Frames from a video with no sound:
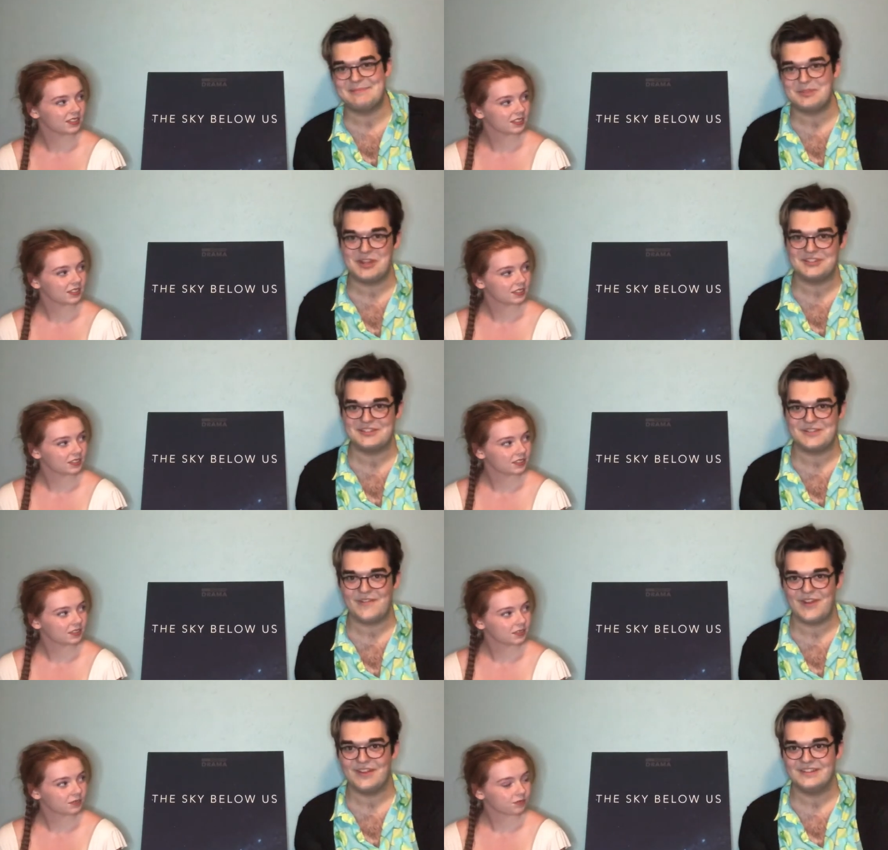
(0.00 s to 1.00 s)
Speaker 1: productions of
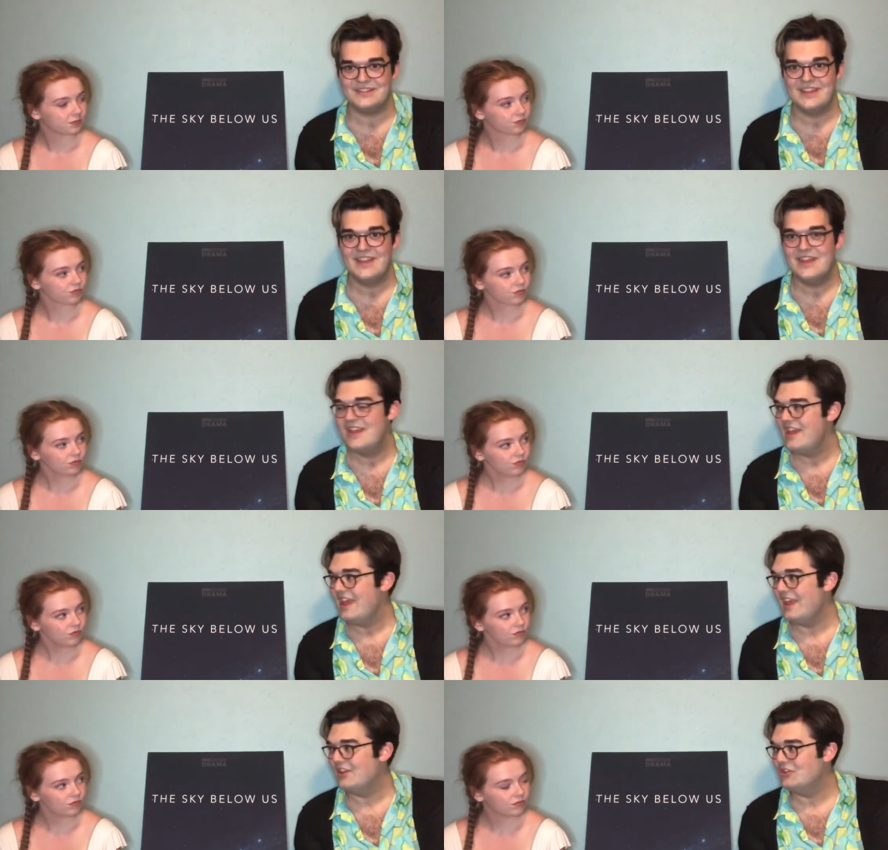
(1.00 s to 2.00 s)
ours,
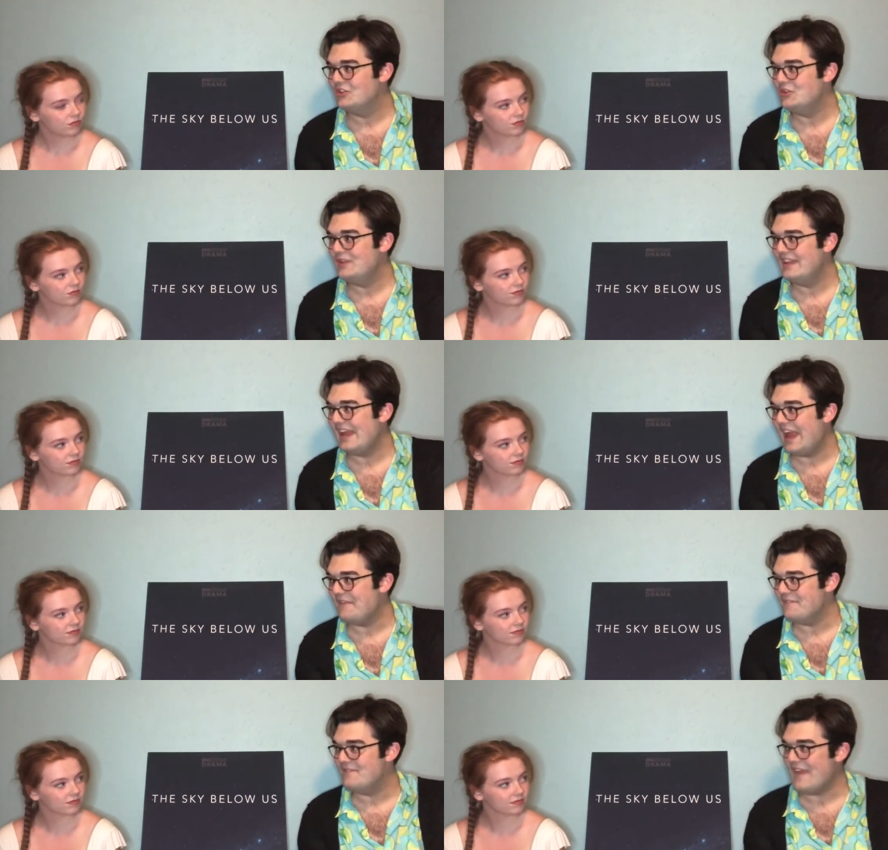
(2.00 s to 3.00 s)
including
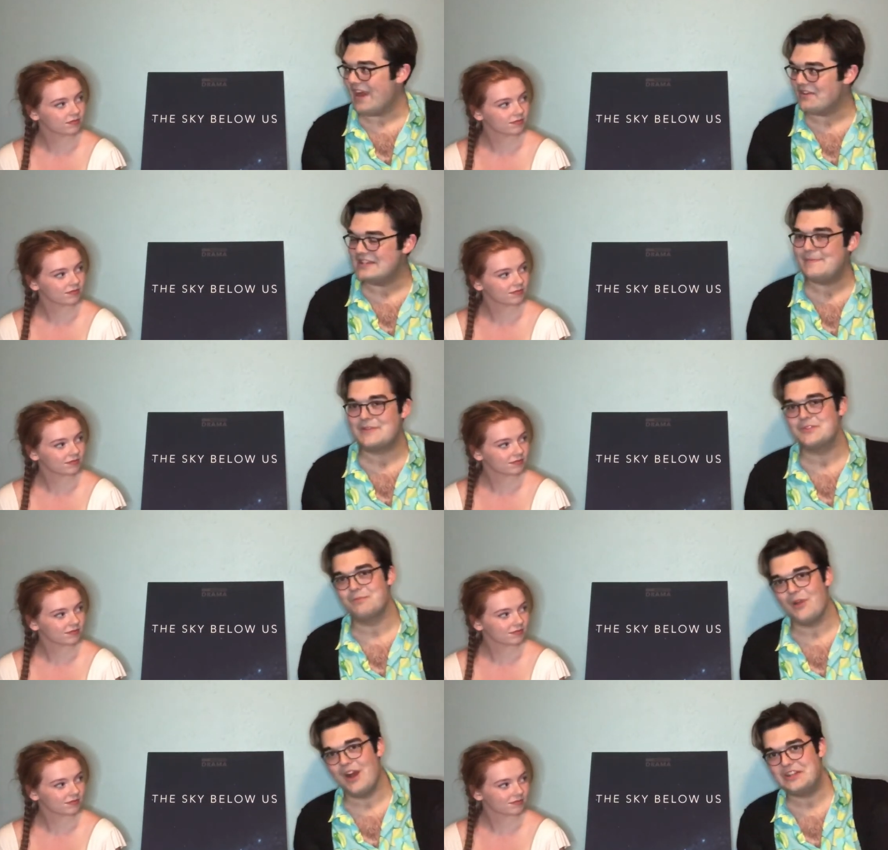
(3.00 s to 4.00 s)
a very special
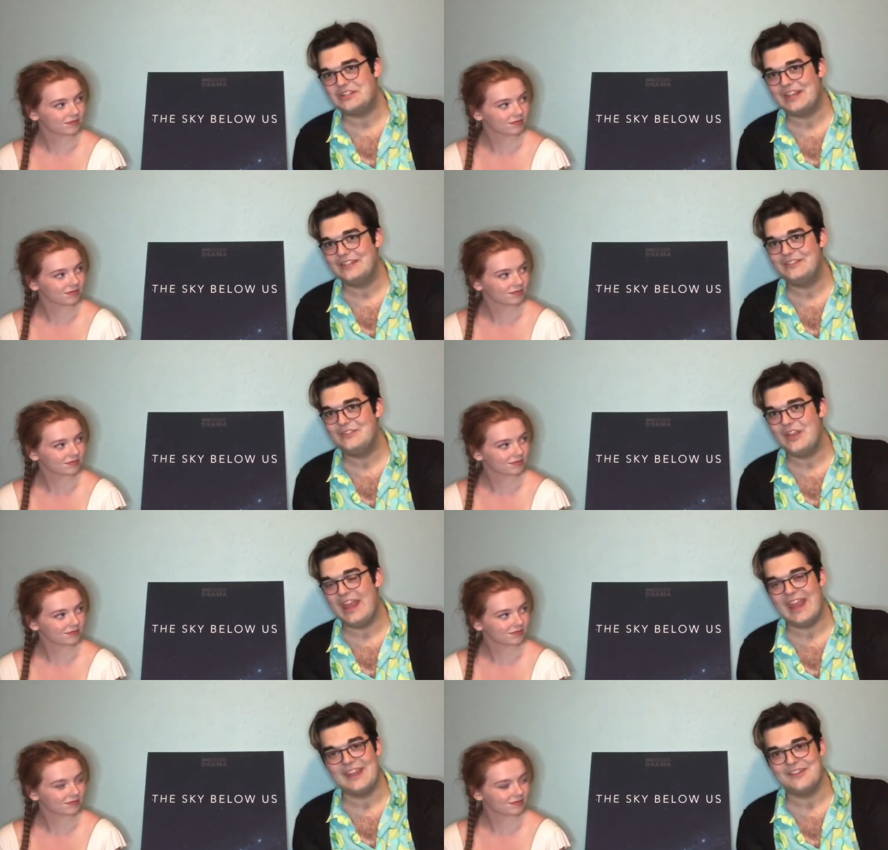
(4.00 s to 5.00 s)
project
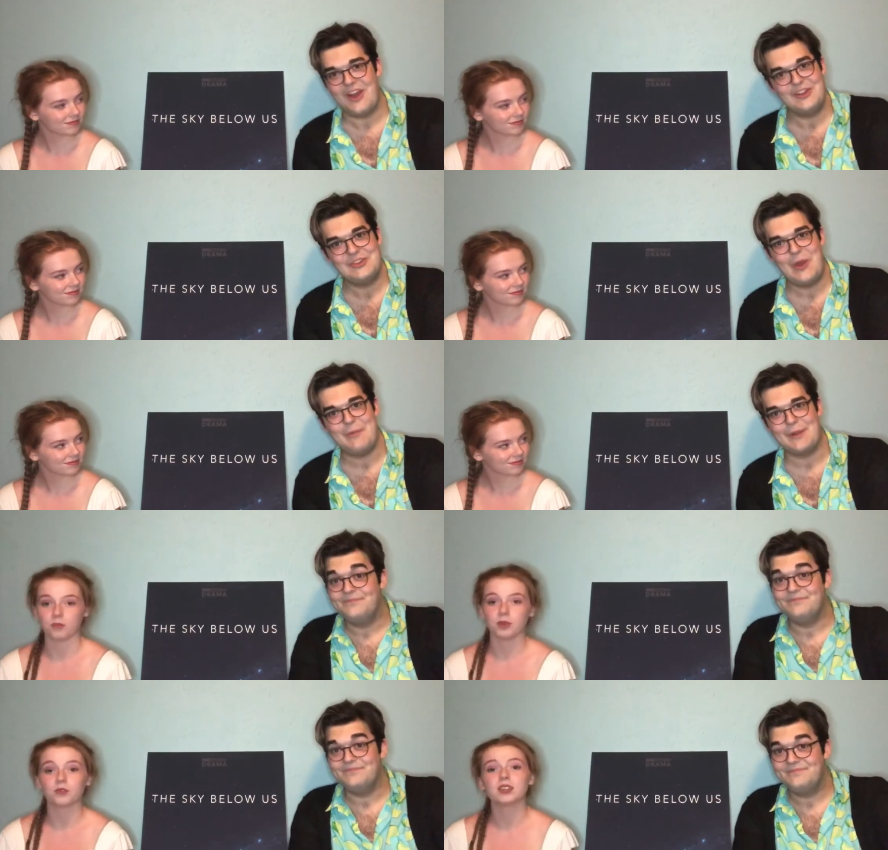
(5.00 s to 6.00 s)
in October.
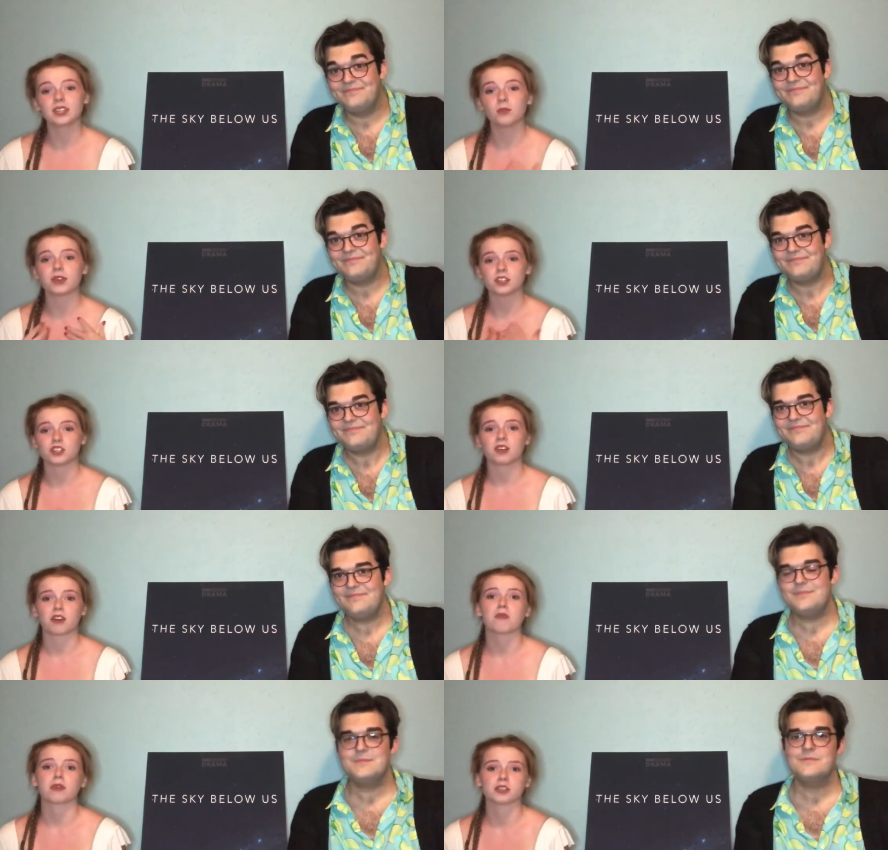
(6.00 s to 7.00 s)
We
Speaker 2: really want to share
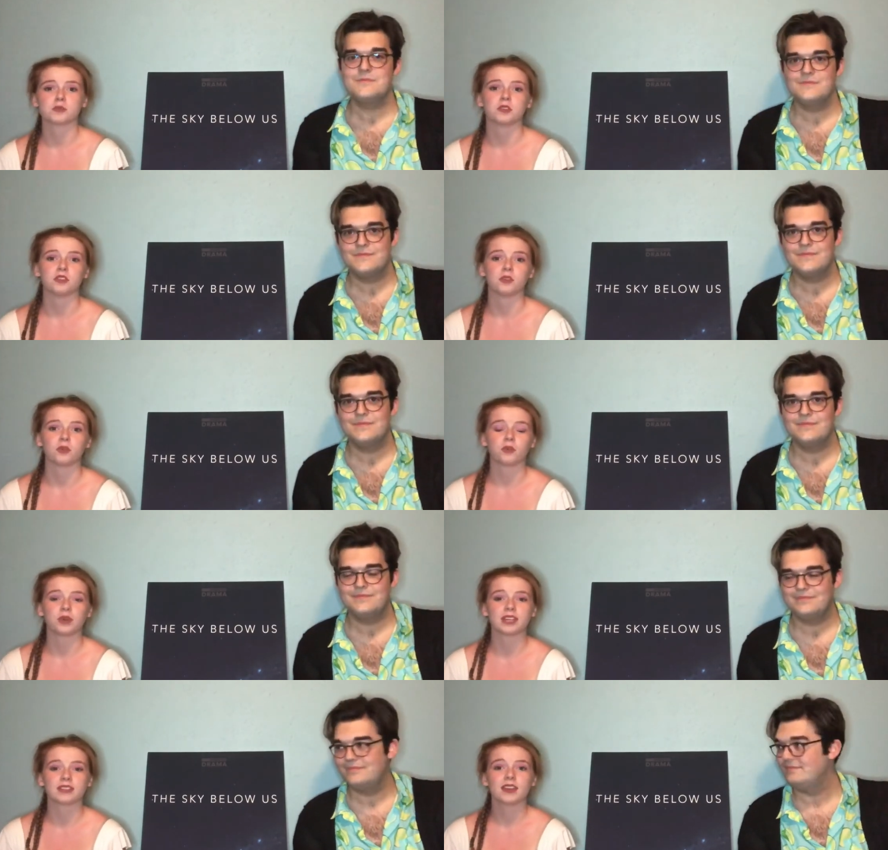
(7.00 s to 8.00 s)
our works with you.
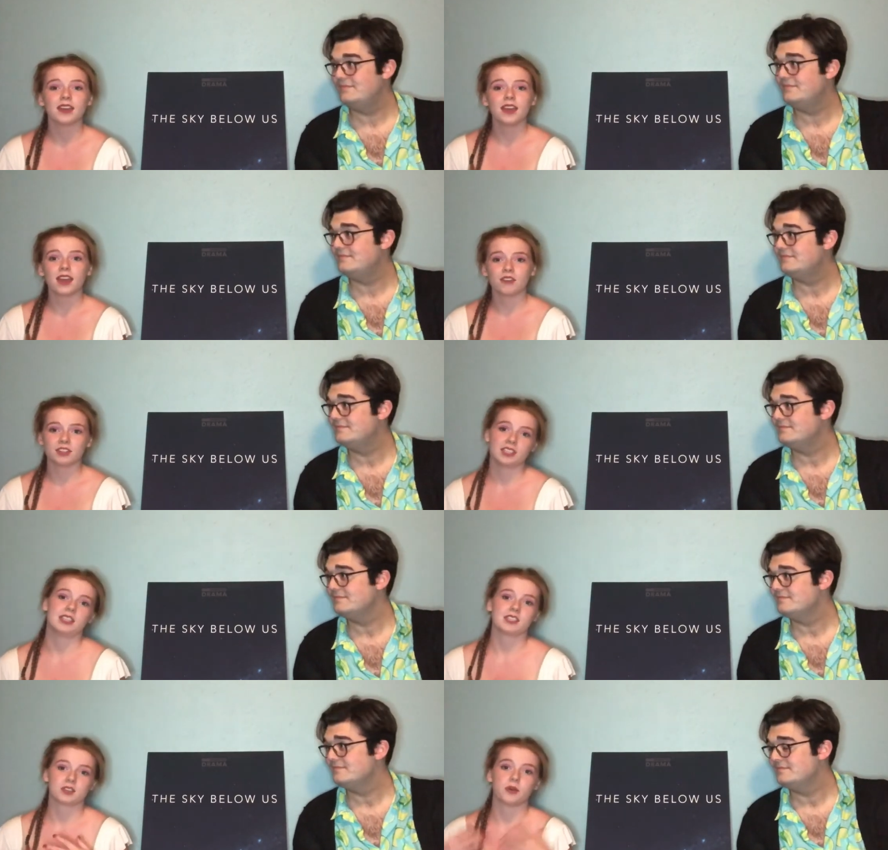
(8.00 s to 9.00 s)
With everything
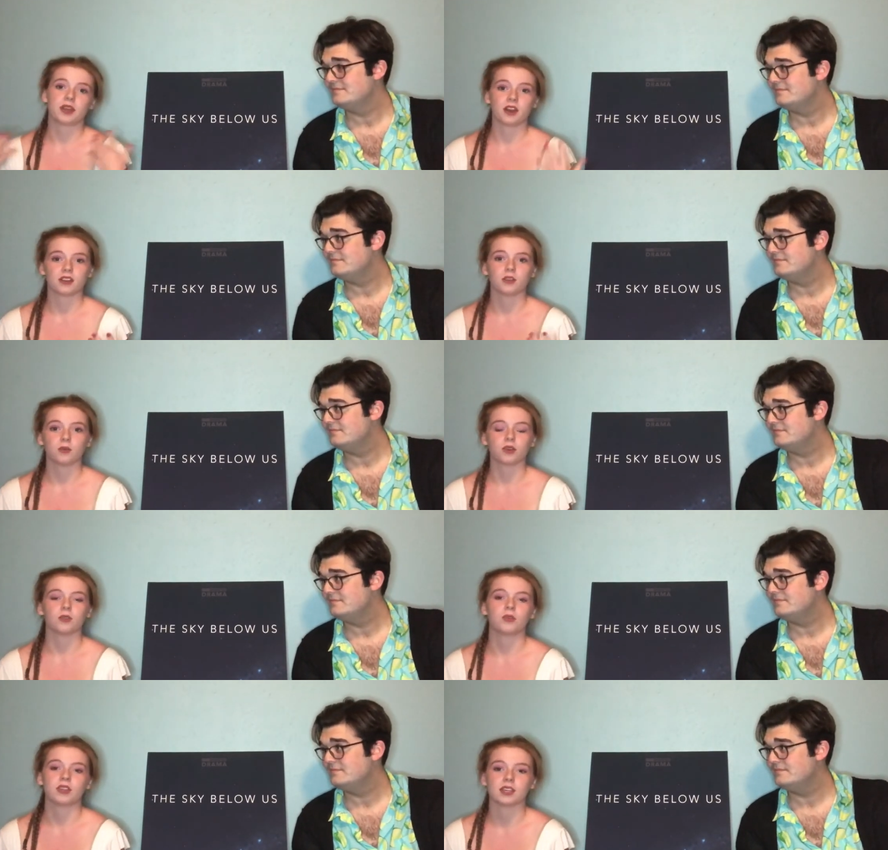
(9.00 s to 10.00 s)
that's going on in the world,
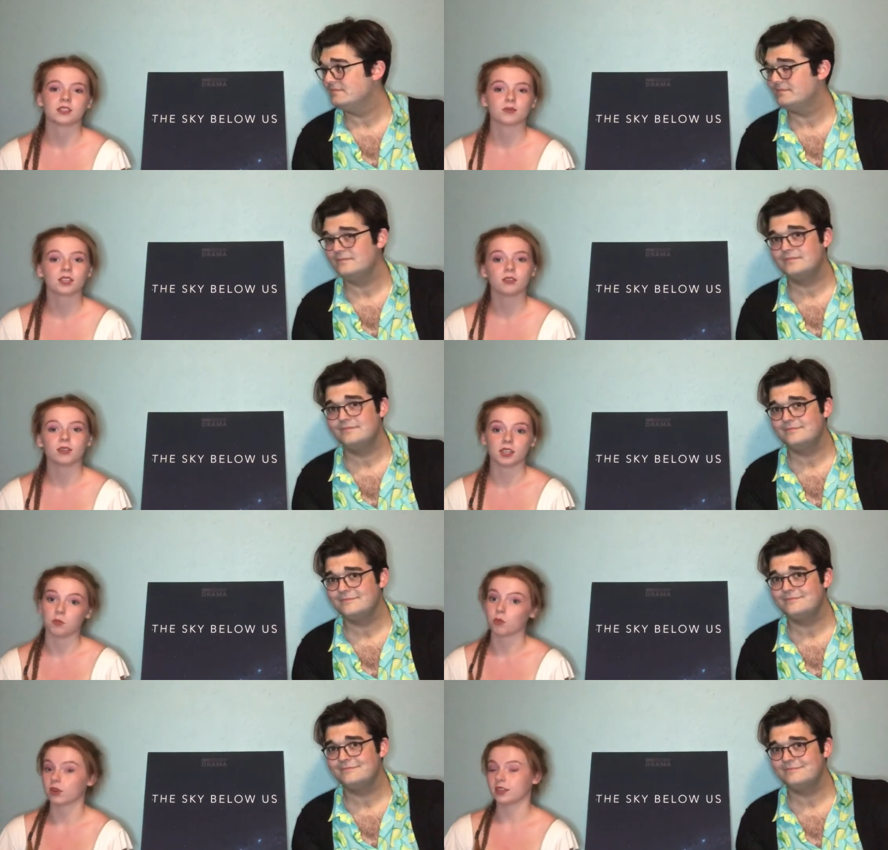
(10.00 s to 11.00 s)
we think it's really, really
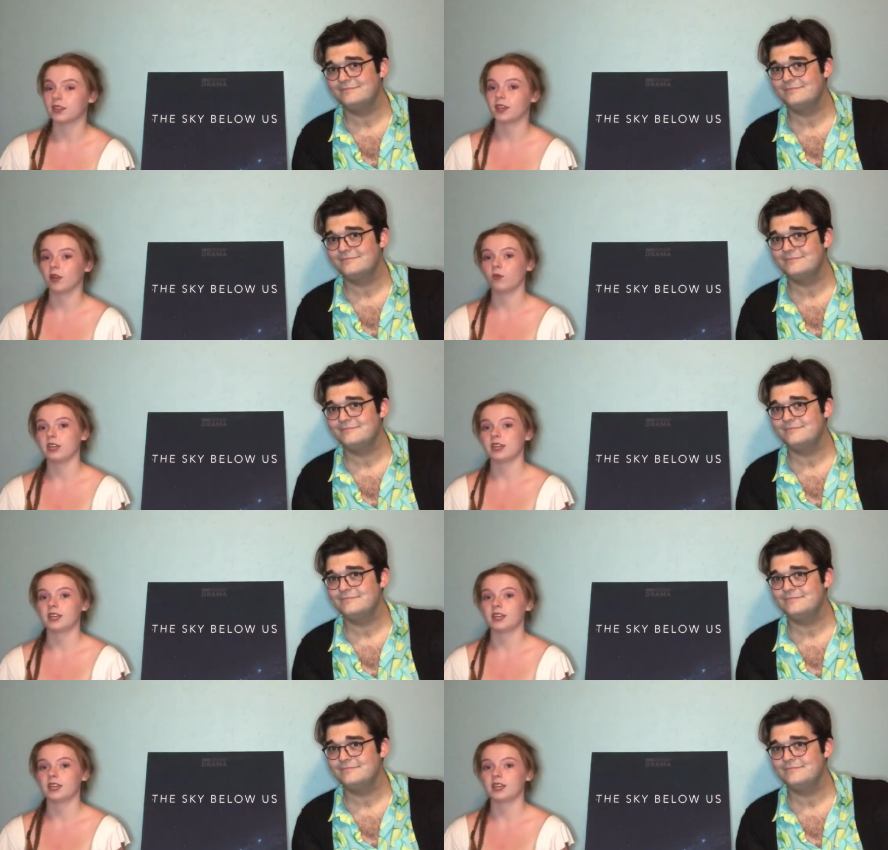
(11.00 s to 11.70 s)
important that we can